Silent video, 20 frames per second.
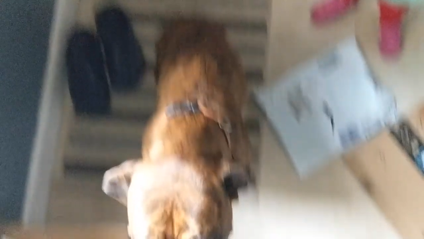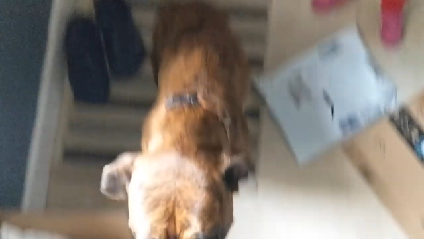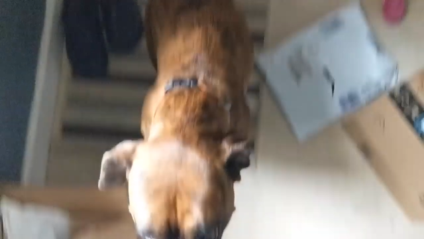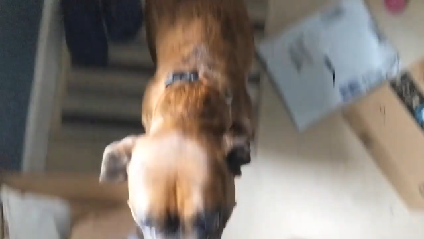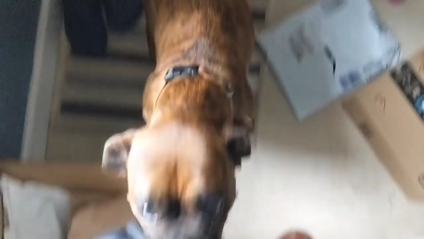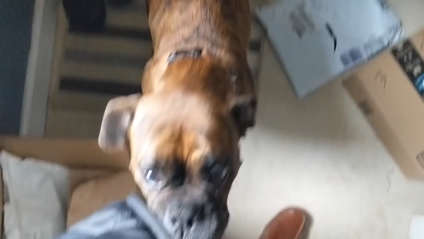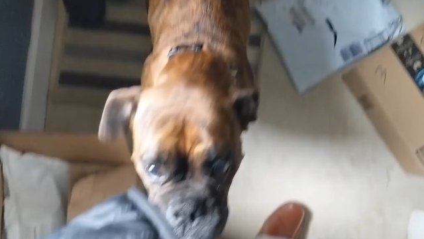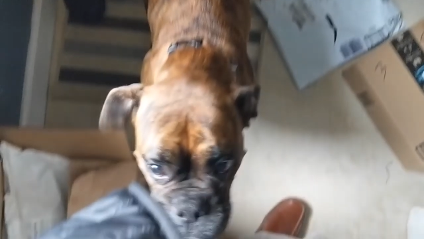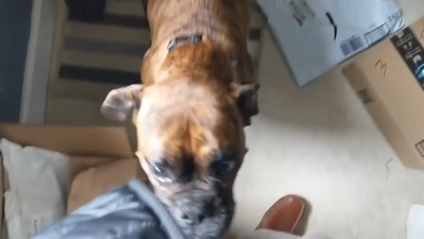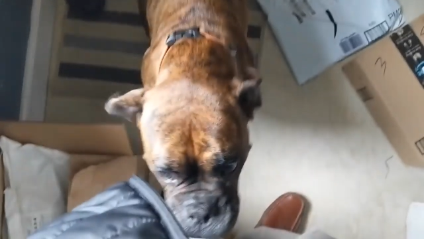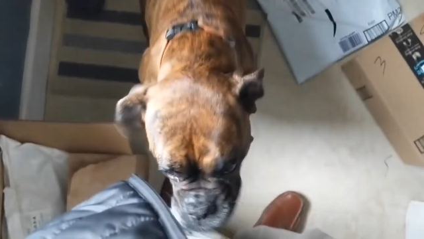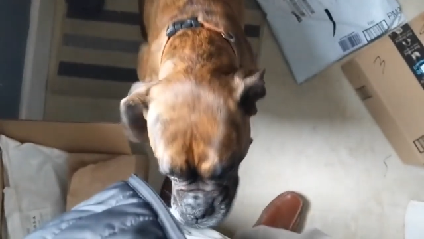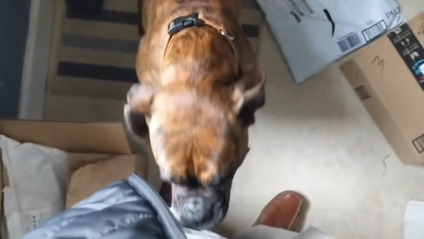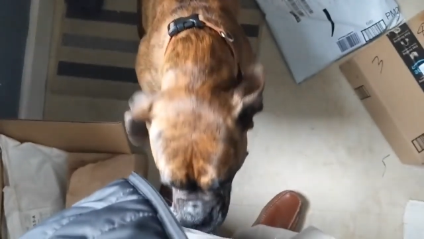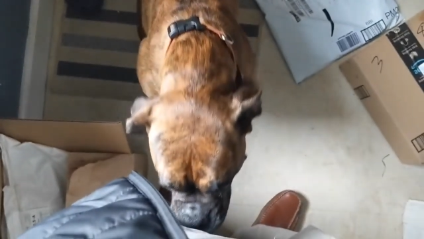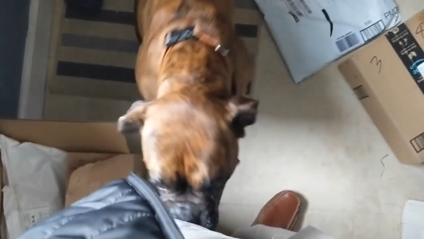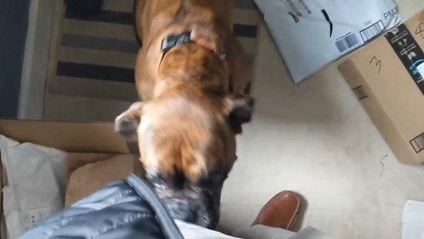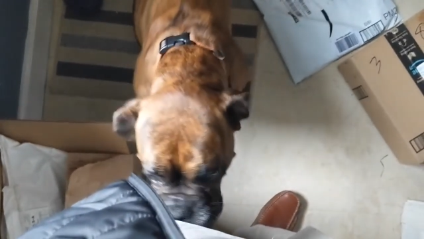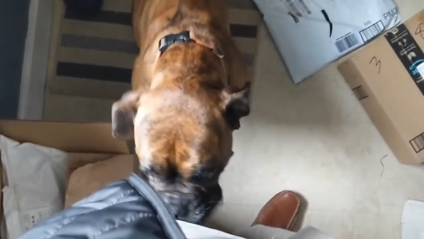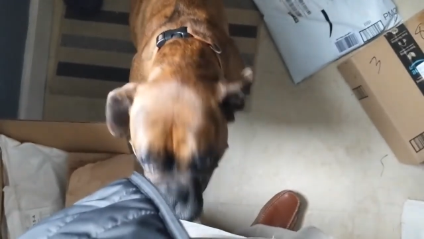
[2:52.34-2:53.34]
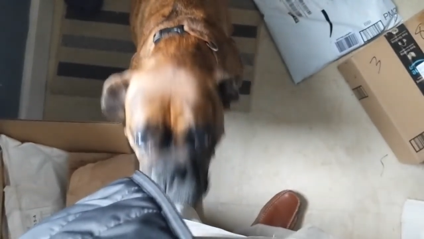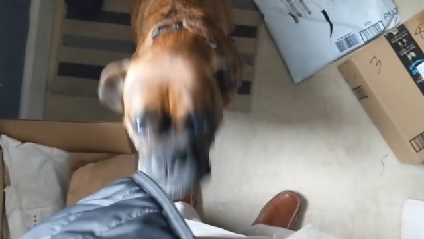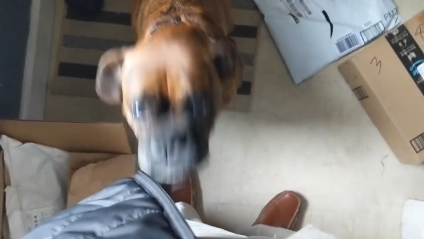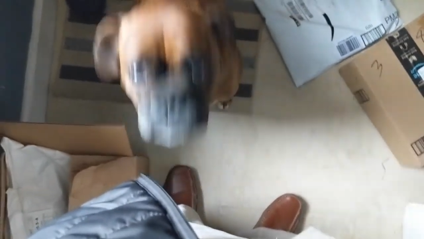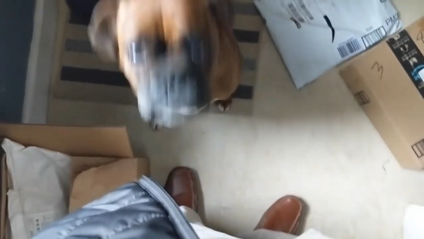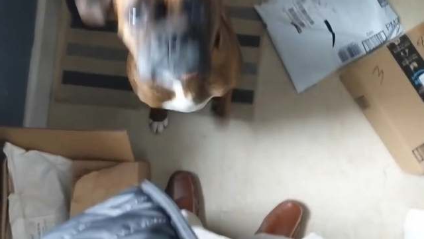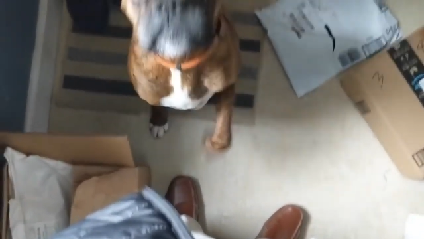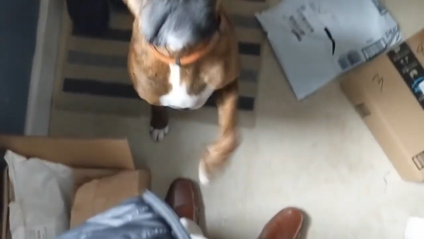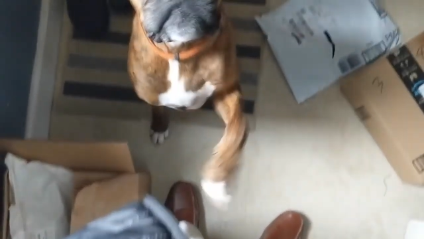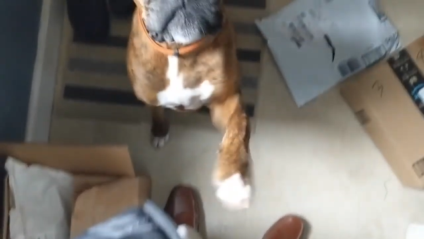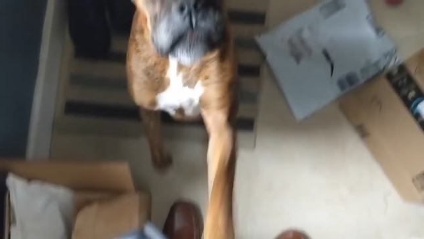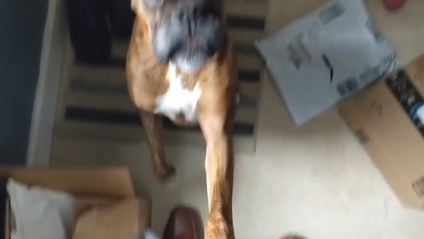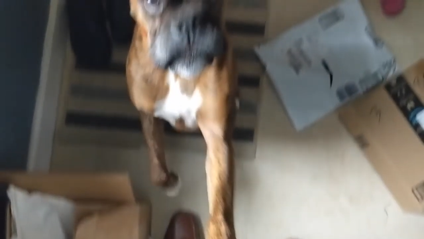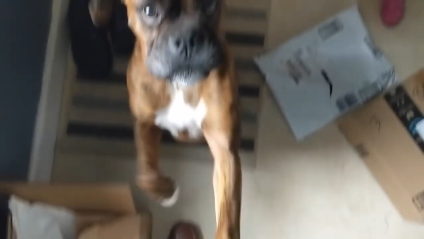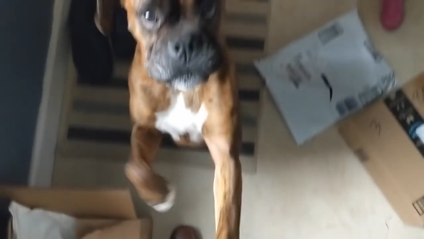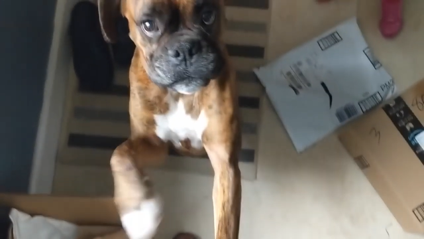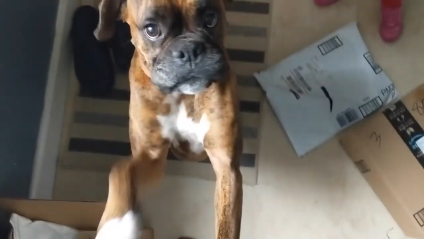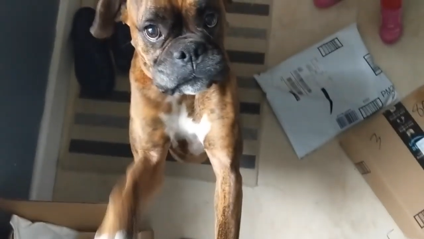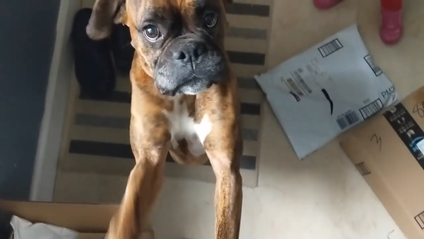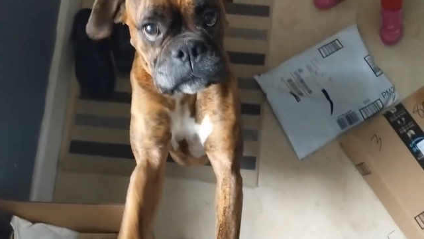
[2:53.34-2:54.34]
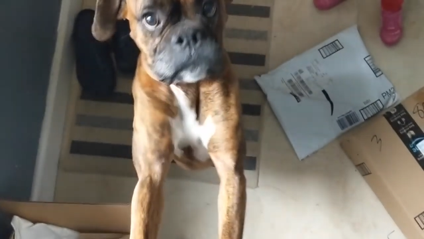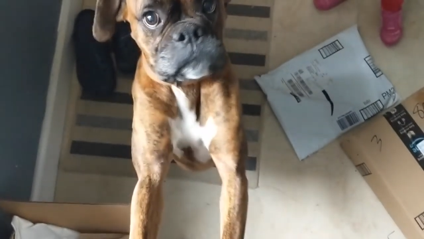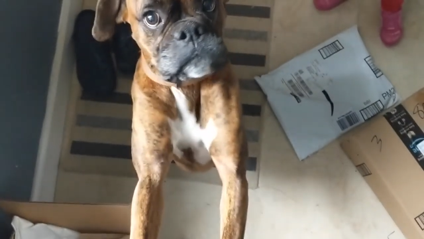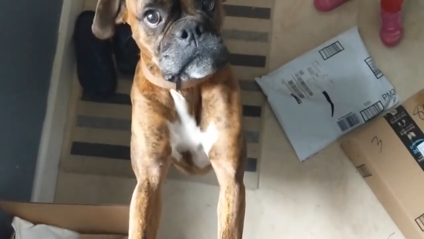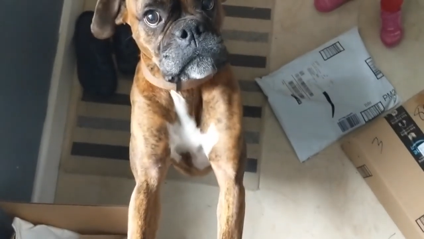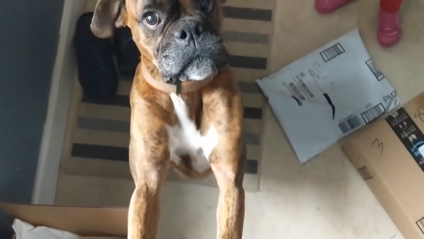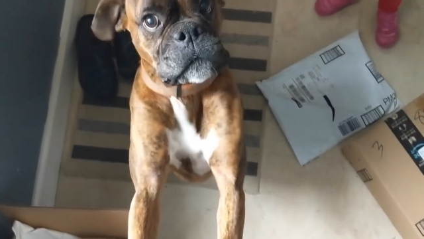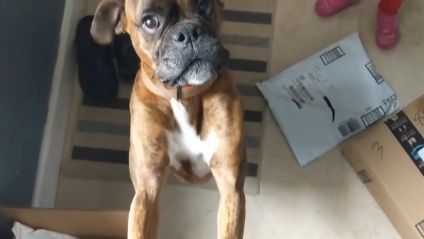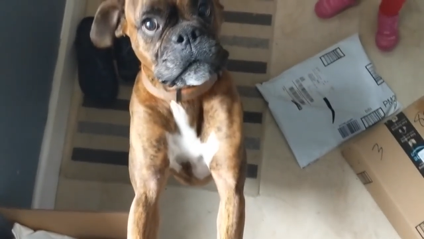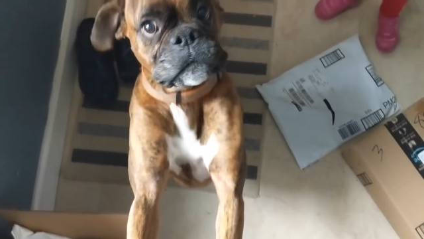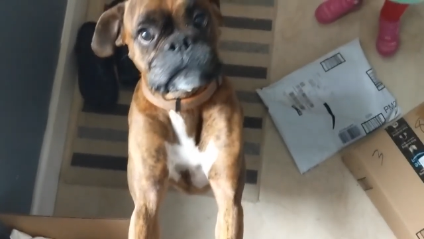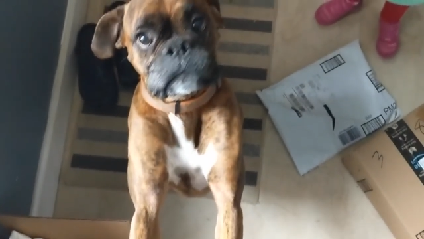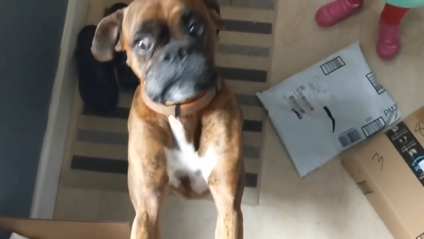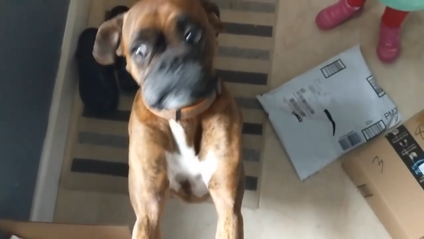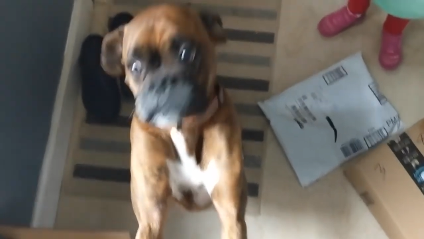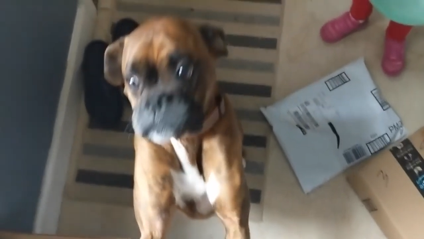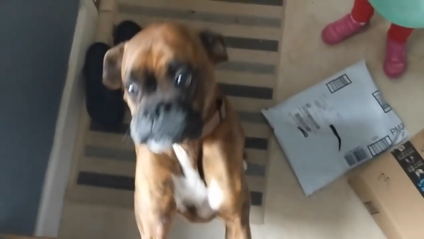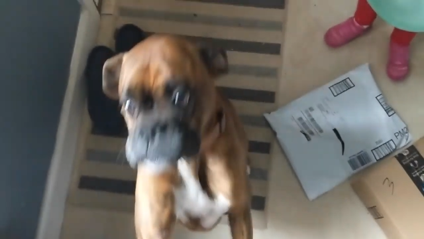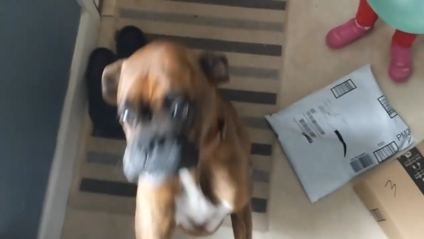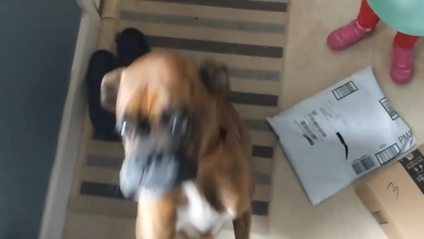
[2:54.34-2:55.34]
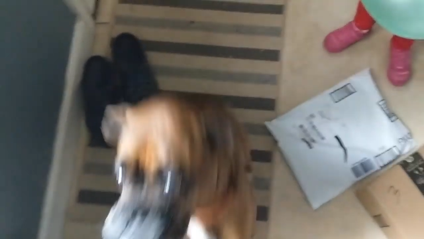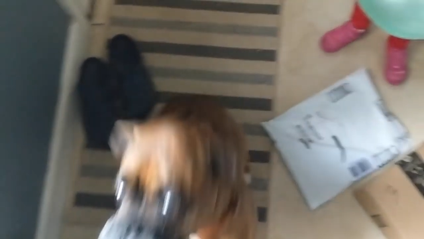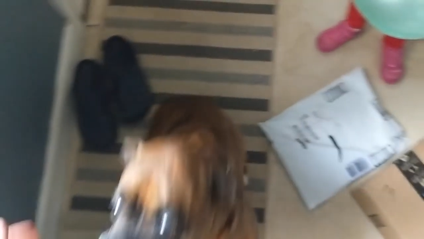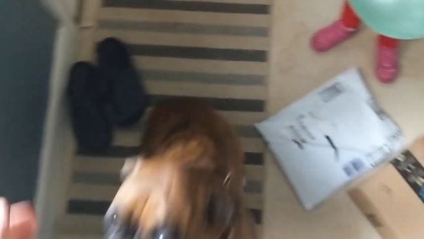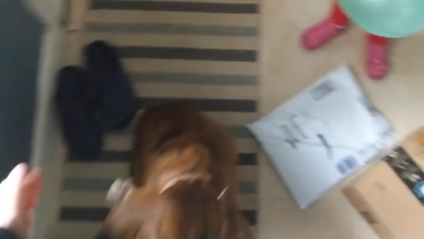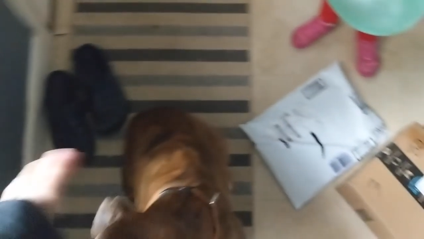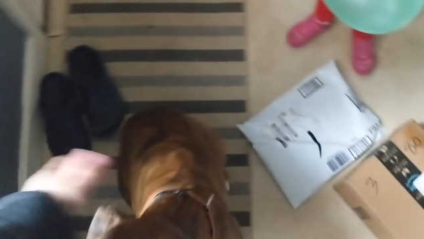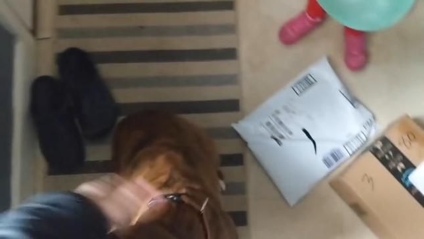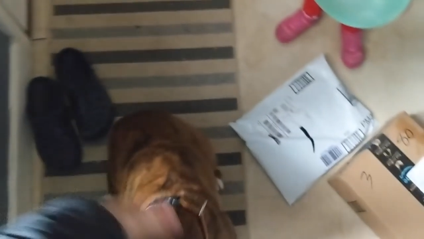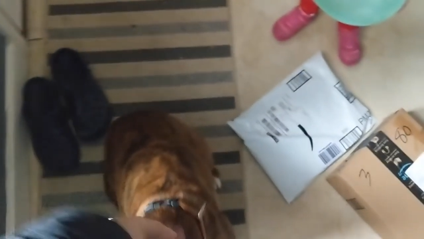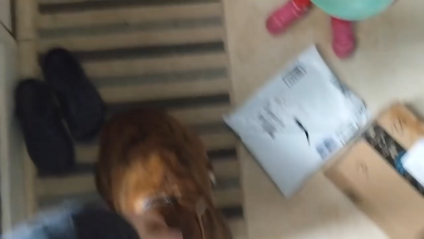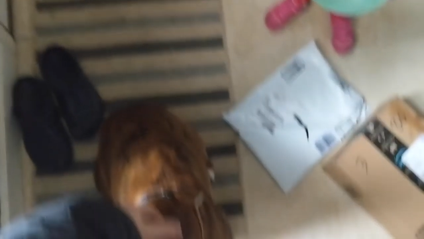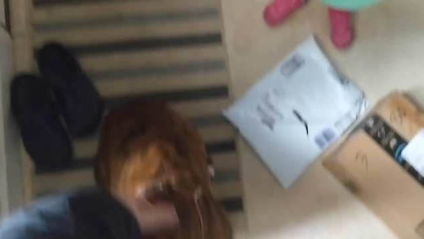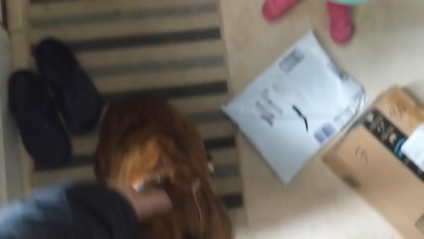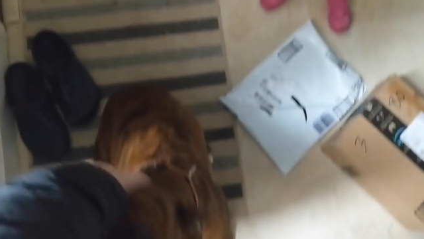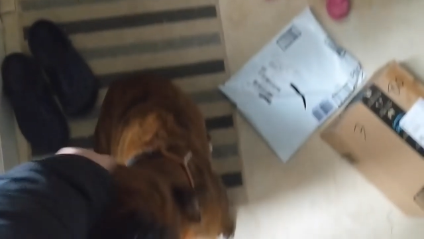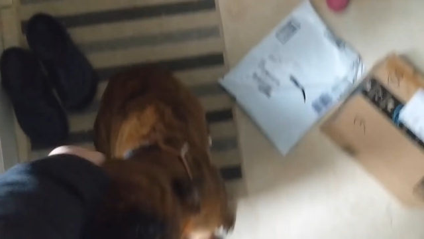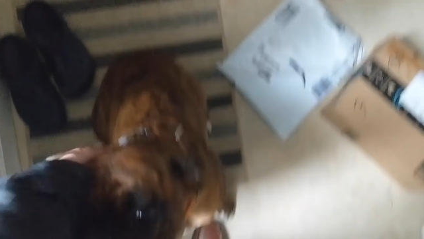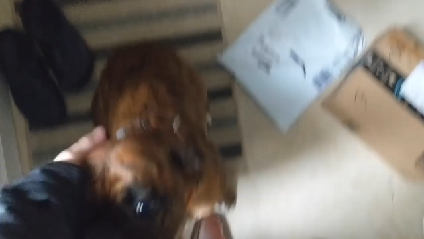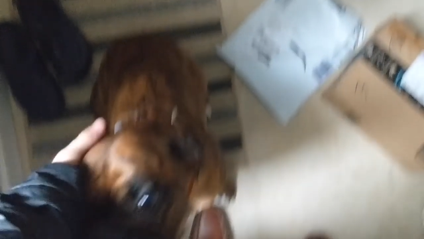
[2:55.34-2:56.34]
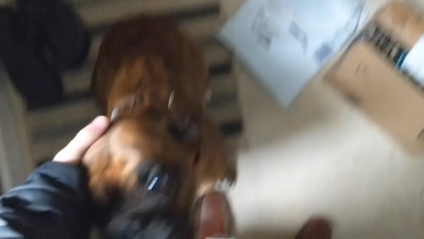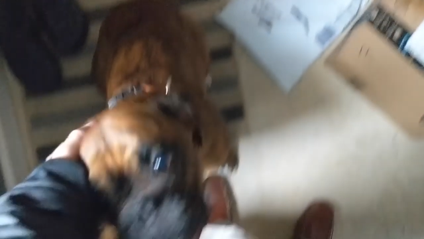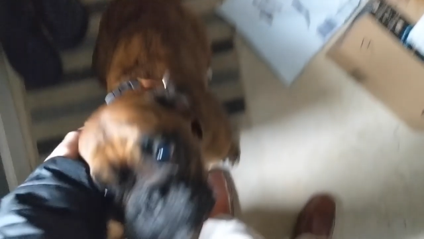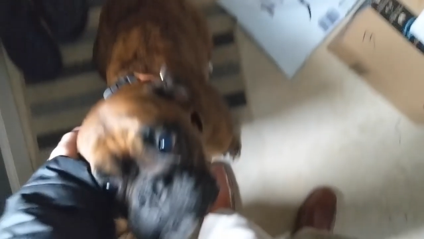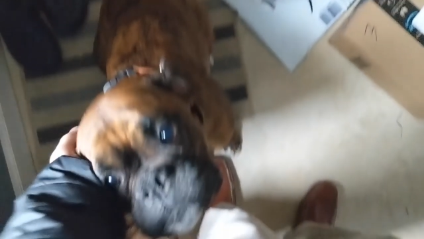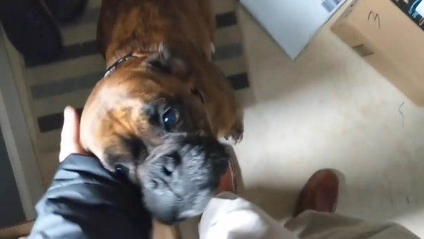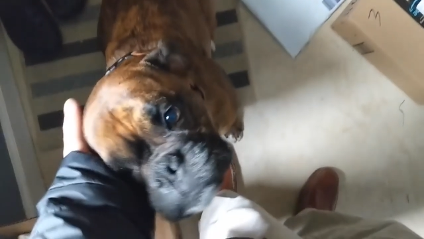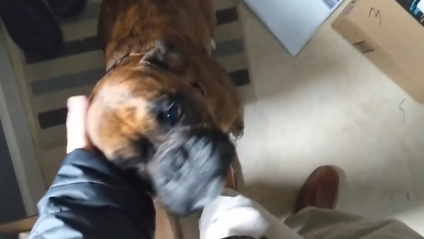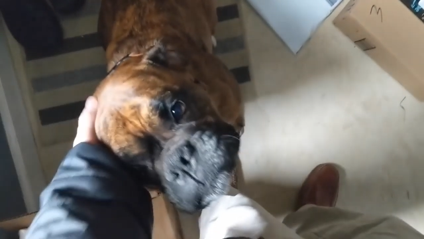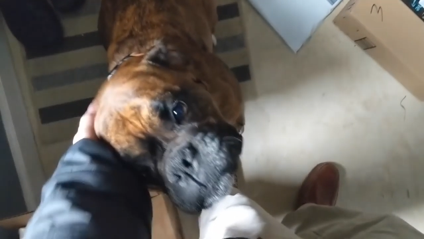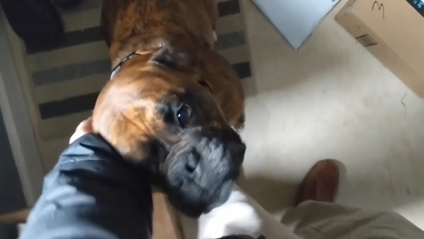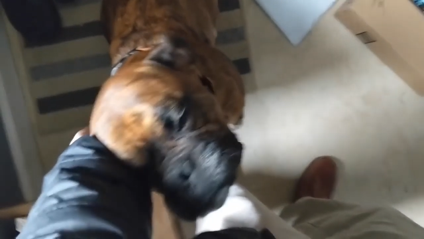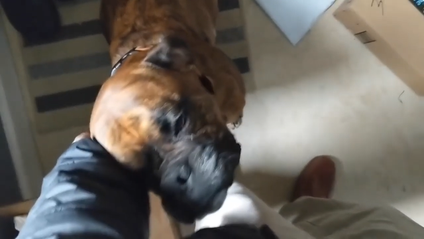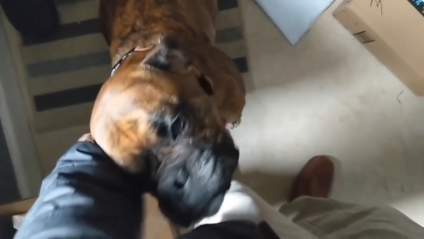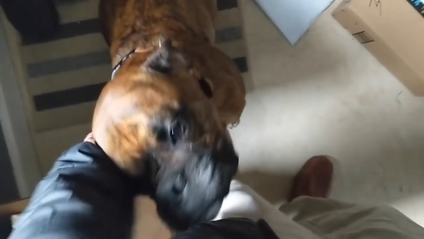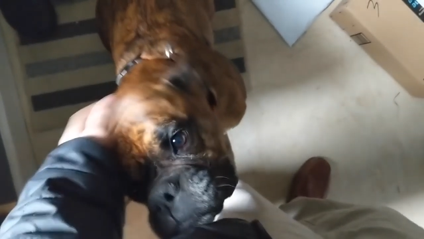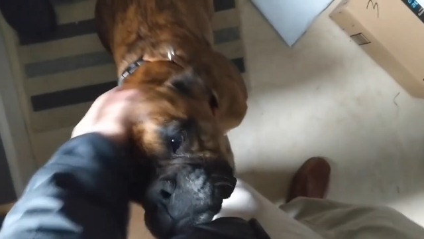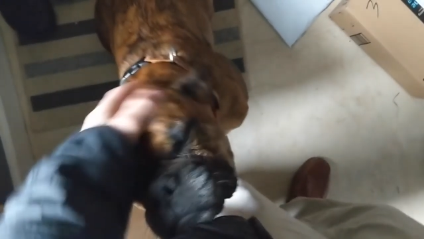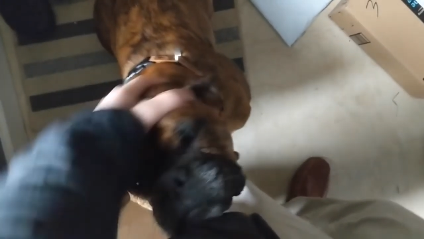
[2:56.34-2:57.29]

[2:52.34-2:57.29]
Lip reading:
(no speaker visible)